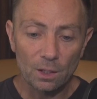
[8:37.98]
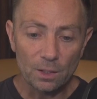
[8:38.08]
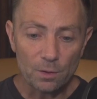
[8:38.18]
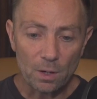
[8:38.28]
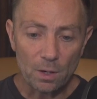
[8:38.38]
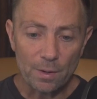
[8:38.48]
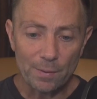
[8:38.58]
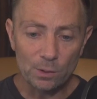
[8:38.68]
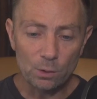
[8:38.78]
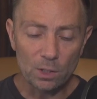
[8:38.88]
Another area I
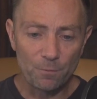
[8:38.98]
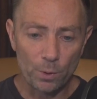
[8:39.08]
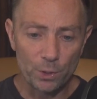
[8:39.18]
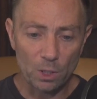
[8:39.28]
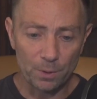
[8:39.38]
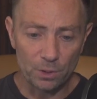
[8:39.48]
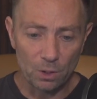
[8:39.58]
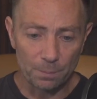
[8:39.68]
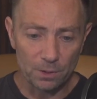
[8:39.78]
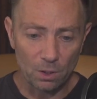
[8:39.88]
look at before we jump into
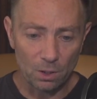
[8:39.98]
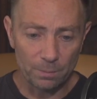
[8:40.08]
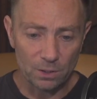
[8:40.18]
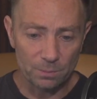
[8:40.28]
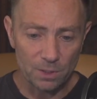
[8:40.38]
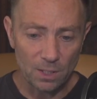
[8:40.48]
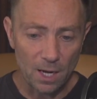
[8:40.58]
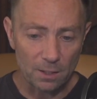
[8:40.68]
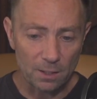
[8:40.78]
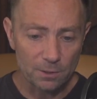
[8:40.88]
Europe and talk about some
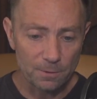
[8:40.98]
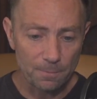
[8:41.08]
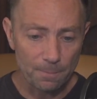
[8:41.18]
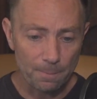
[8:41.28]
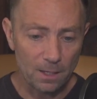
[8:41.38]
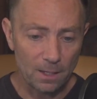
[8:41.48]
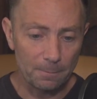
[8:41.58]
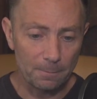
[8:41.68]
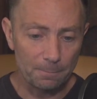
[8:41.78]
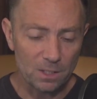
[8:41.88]
stocks
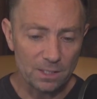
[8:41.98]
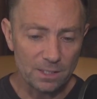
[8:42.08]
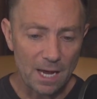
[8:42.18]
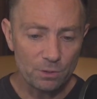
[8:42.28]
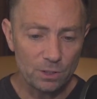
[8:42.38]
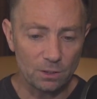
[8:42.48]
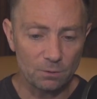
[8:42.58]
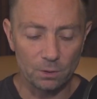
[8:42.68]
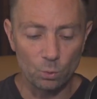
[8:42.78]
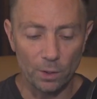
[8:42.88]
um, is housing
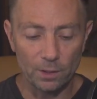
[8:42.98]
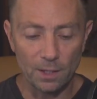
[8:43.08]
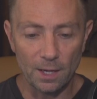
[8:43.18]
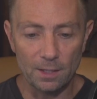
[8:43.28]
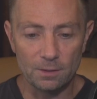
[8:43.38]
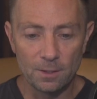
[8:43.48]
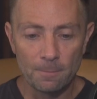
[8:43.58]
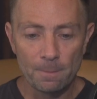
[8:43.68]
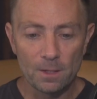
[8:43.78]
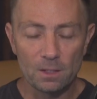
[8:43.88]
really quick. And,
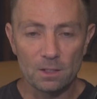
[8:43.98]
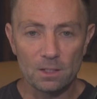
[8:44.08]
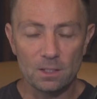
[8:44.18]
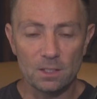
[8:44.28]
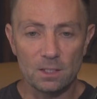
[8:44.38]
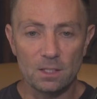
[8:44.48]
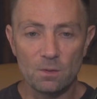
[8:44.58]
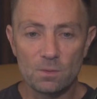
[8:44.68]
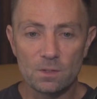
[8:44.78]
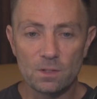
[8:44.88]
you
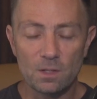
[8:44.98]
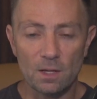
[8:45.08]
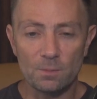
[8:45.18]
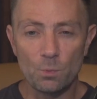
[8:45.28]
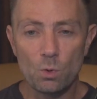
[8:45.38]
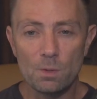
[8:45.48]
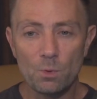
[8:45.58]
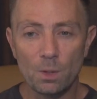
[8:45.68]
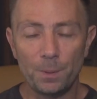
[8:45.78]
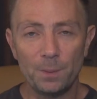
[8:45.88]
know, more and
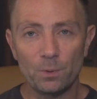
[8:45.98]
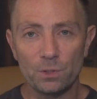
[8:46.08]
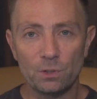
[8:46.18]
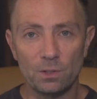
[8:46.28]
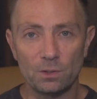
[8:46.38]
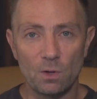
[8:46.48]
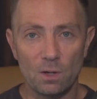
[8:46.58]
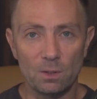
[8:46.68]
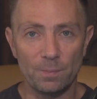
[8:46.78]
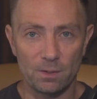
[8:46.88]
more people are starting to
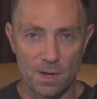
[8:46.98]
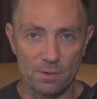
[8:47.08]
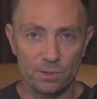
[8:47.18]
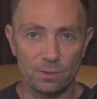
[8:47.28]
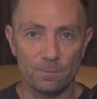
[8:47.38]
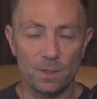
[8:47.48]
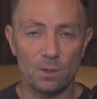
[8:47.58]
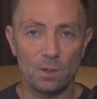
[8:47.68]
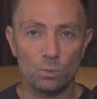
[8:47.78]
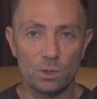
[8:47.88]
talk about housing
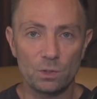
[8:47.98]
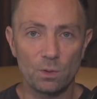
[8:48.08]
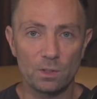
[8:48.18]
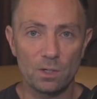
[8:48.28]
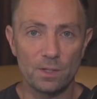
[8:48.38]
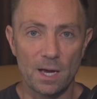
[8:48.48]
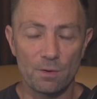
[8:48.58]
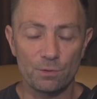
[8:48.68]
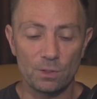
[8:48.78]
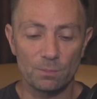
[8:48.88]
and, and what's going on in the
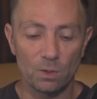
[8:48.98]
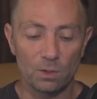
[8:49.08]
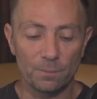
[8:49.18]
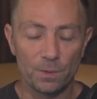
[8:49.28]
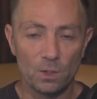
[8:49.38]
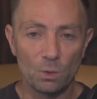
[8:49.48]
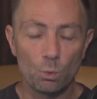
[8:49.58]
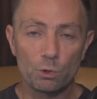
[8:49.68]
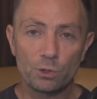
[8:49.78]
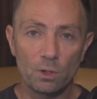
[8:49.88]
housing market.
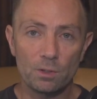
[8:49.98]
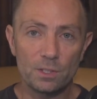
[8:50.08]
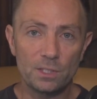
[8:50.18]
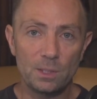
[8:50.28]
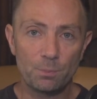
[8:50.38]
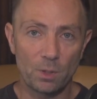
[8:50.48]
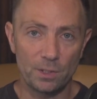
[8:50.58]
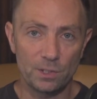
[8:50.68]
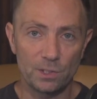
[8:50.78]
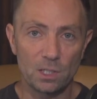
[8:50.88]
We're starting to see
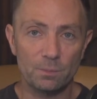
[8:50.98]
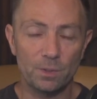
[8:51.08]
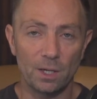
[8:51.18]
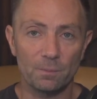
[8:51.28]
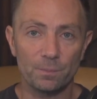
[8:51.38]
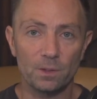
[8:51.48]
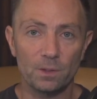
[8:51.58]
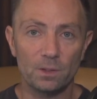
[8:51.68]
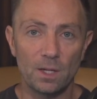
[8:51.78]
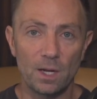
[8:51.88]
prices come down
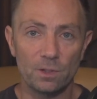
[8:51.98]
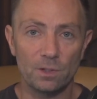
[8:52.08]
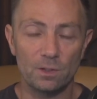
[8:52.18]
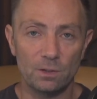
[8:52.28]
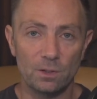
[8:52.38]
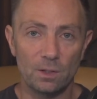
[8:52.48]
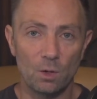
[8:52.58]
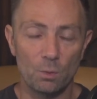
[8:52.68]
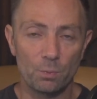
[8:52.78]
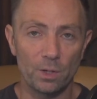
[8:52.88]
in, how, in, in, in
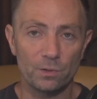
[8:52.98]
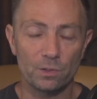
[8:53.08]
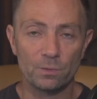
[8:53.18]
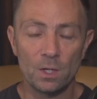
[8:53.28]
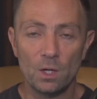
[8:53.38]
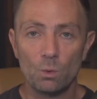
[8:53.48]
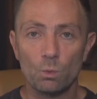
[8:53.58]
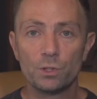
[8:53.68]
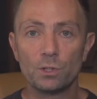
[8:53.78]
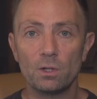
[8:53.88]
home prices.
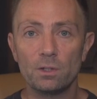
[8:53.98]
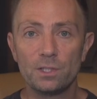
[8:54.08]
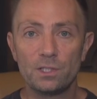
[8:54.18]
We're starting to